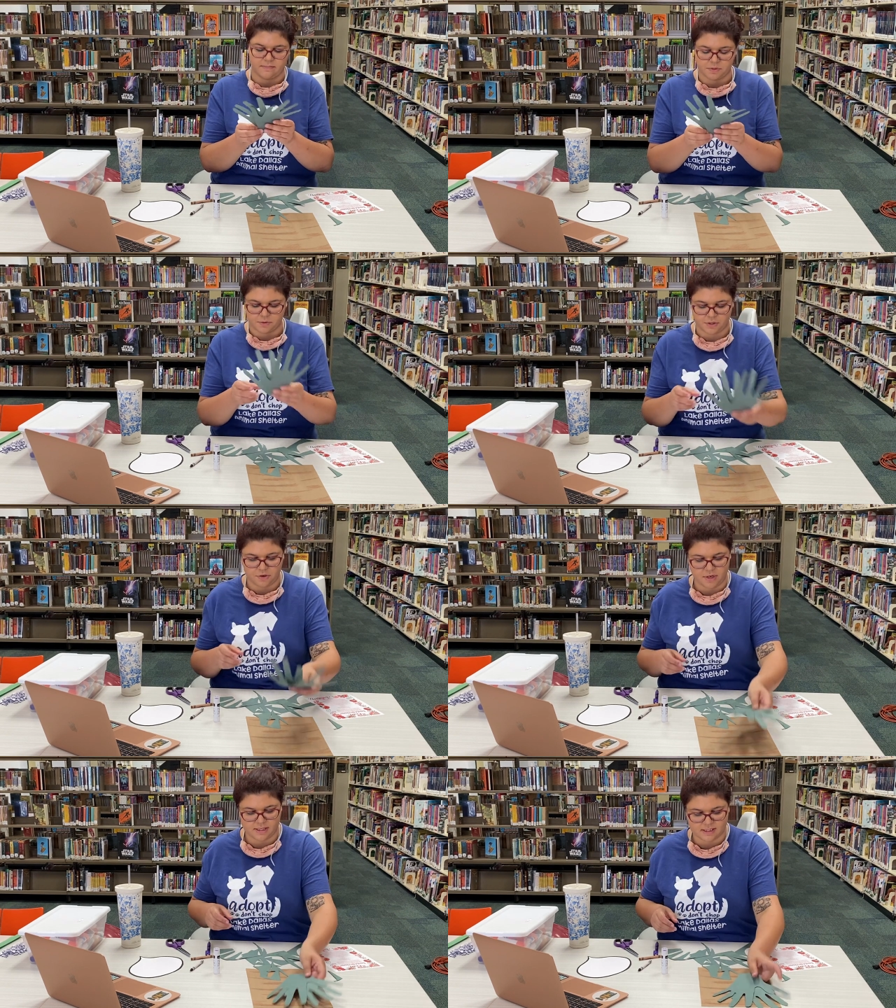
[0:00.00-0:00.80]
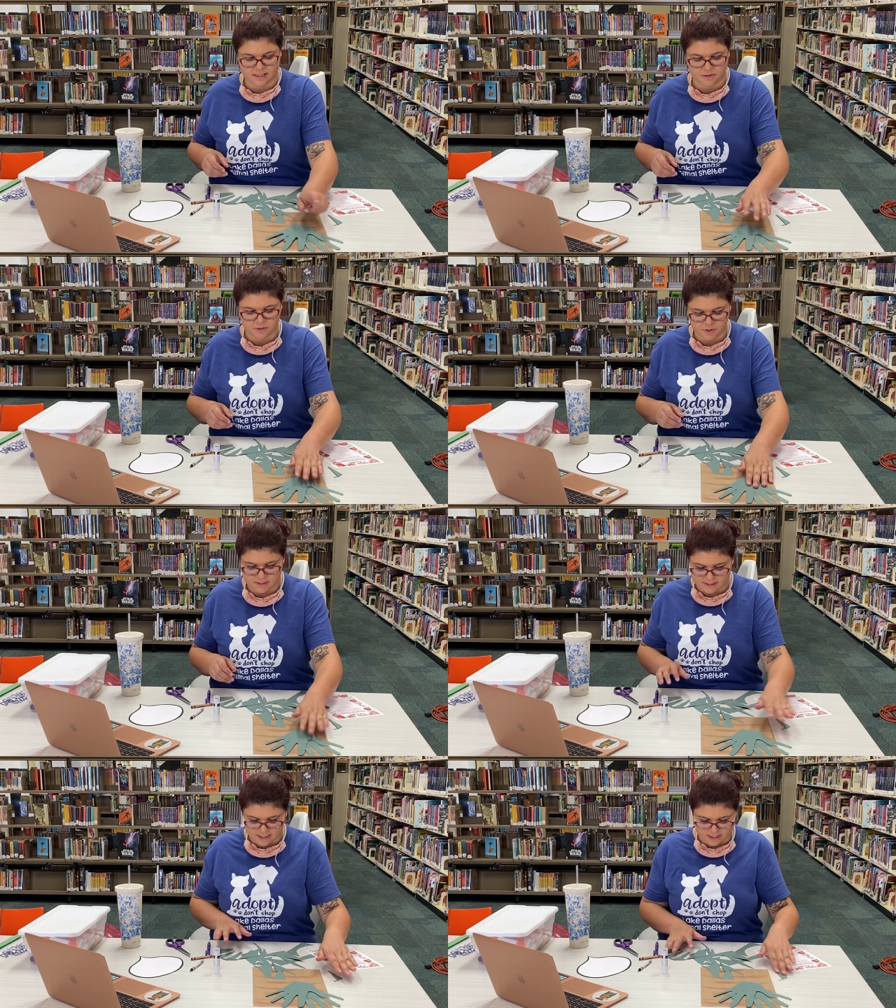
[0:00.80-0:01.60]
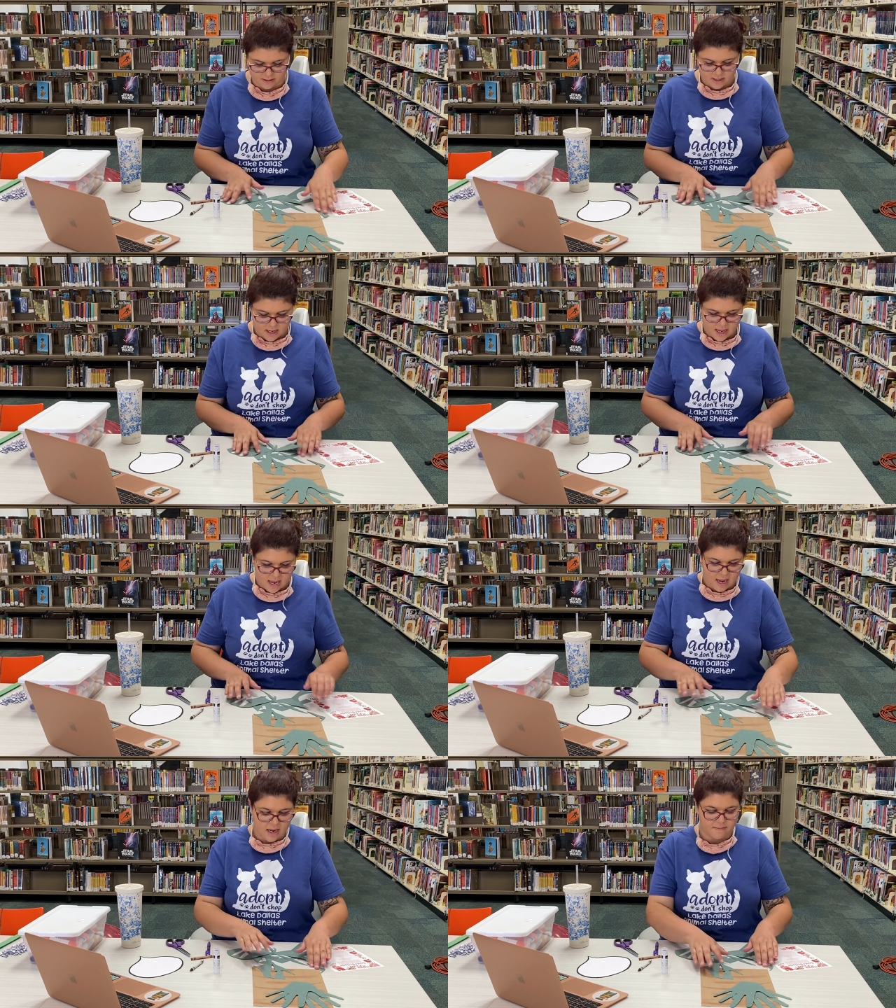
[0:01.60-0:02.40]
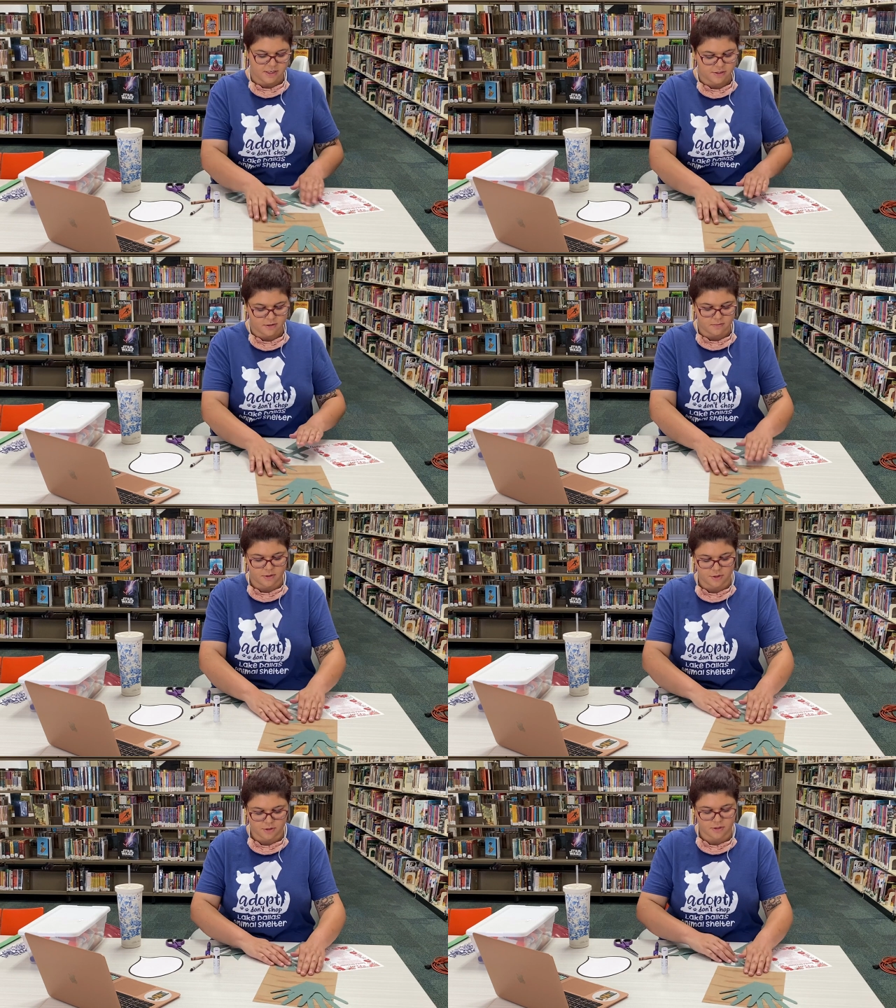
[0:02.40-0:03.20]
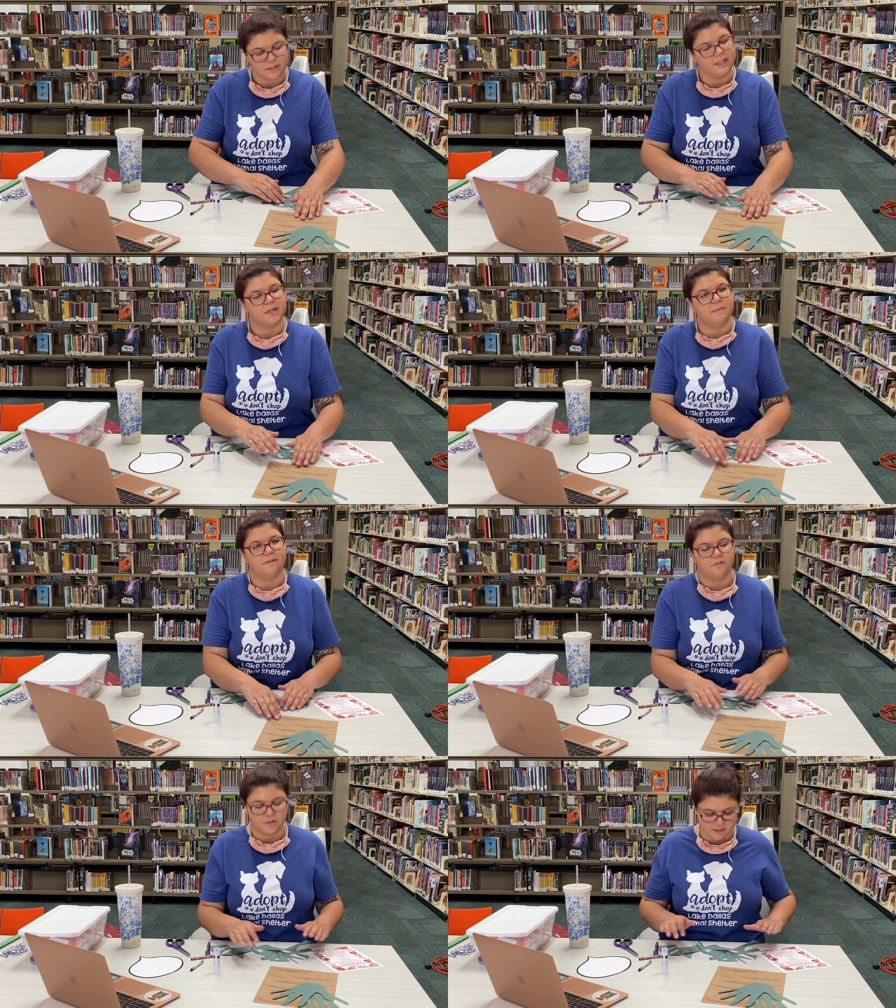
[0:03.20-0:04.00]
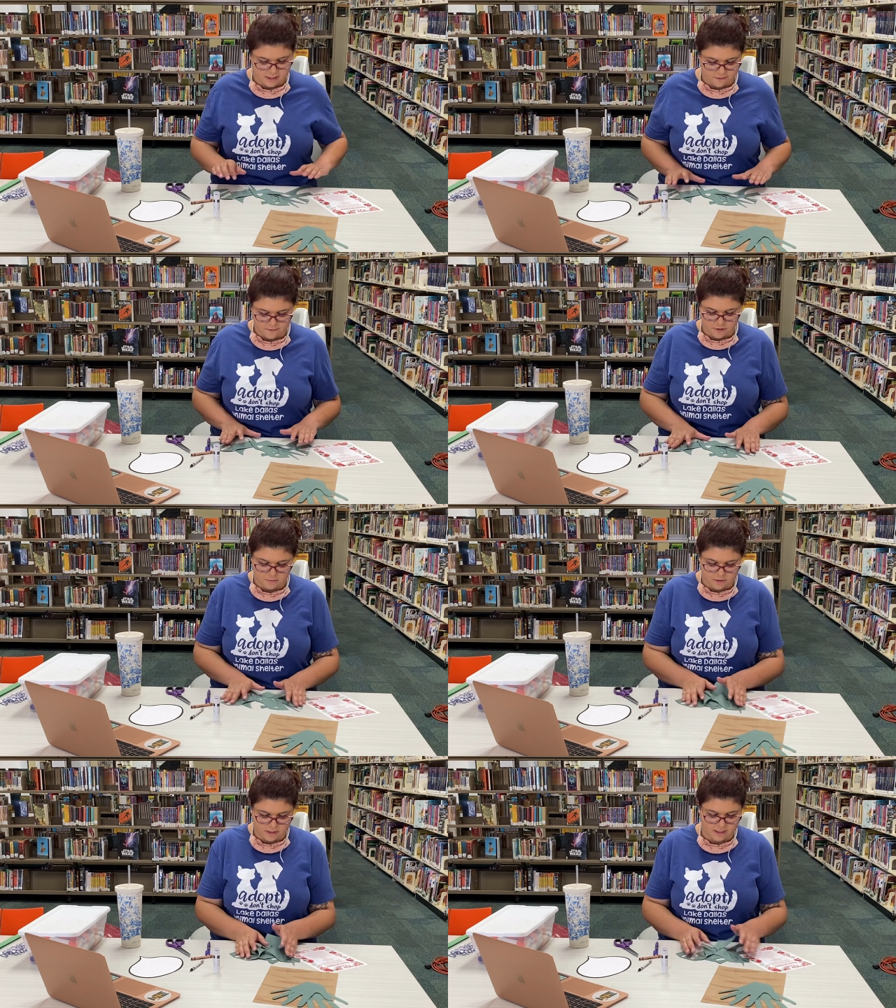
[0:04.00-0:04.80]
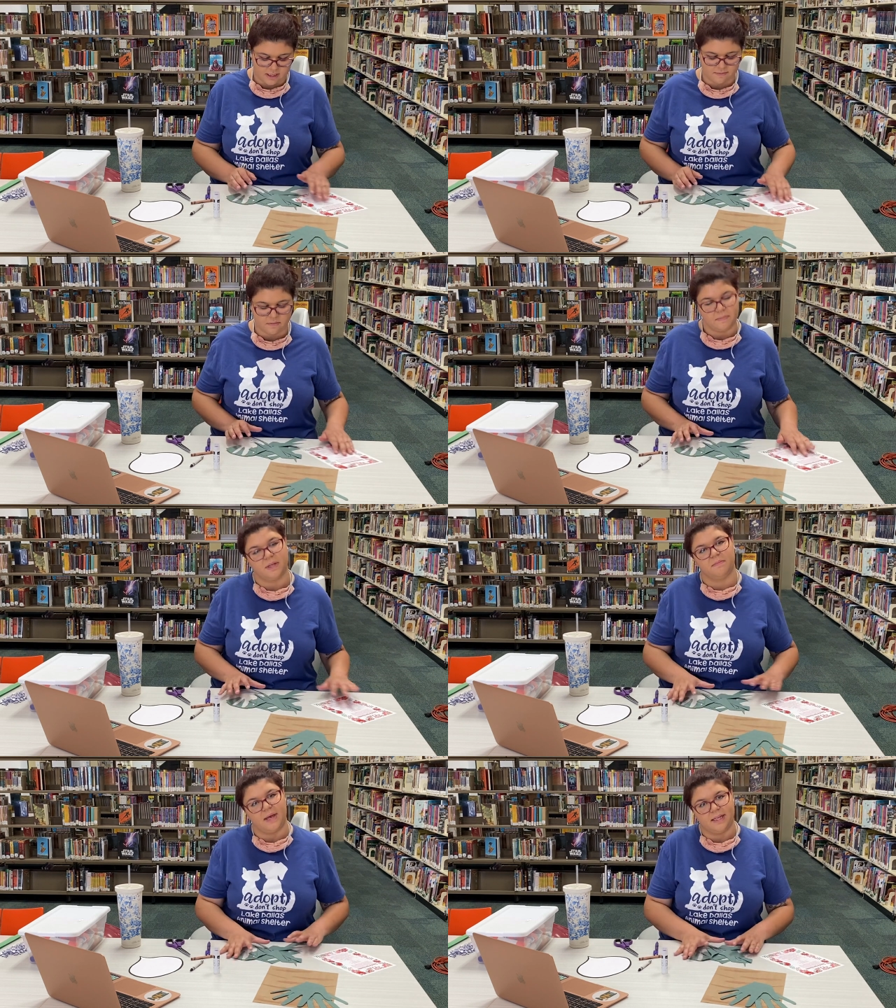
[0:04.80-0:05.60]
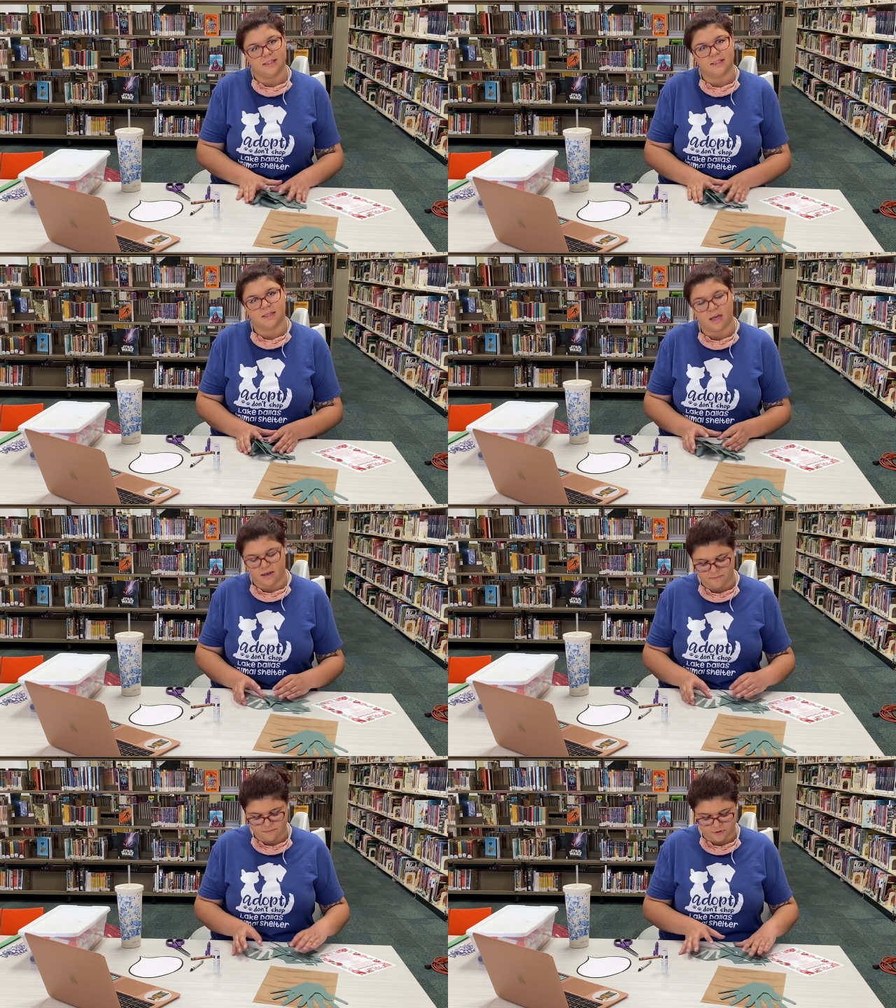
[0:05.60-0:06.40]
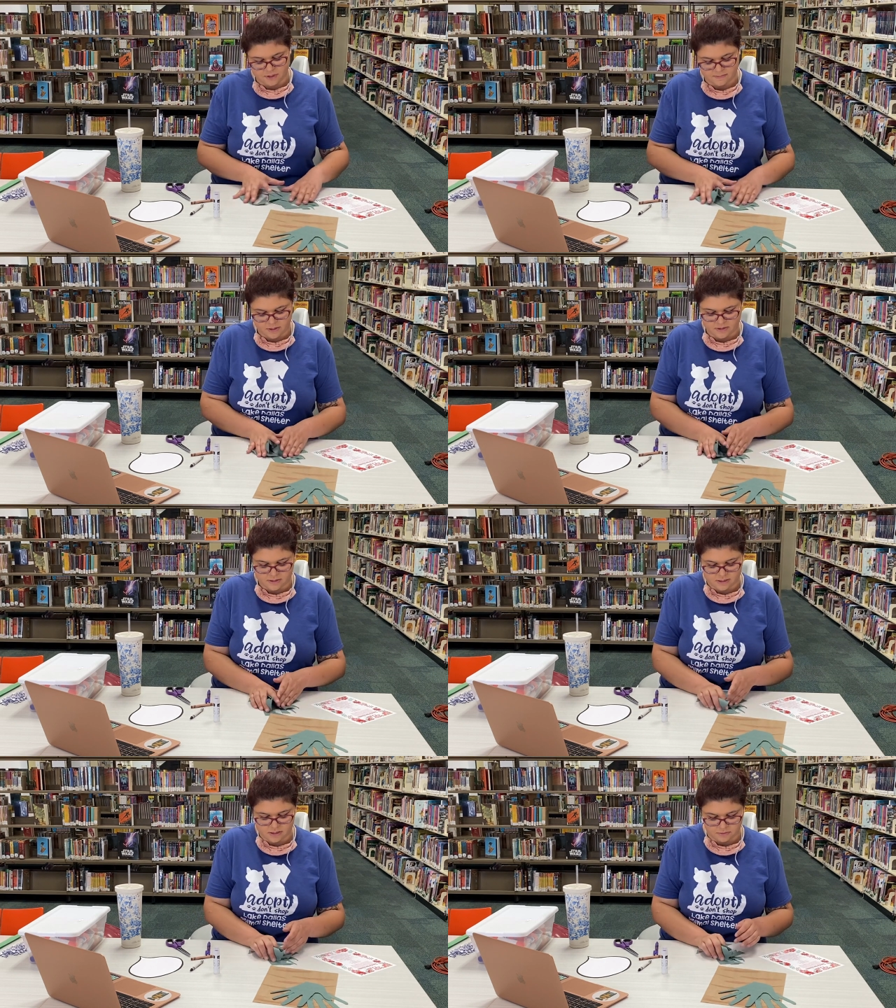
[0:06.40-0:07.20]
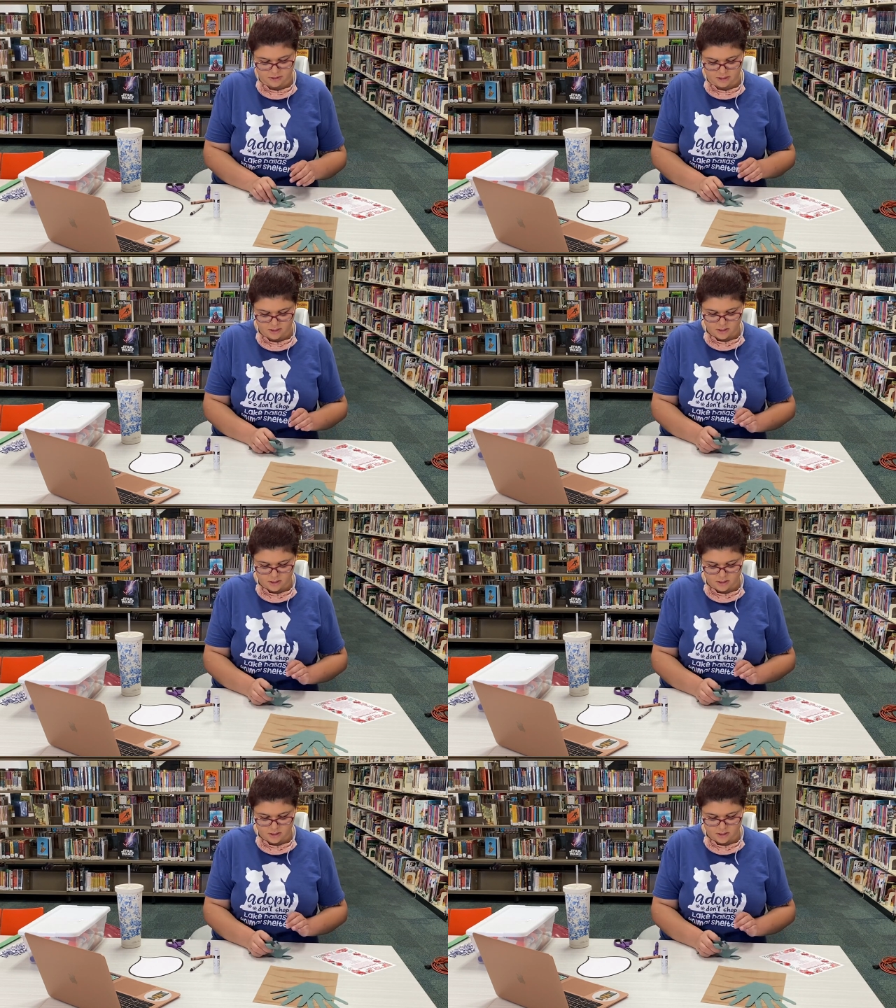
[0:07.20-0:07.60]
So we're going to go ahead and set those to the side, and make sure you're cleaning up after yourself. We don't want to leave a big mess for someone else to deal with.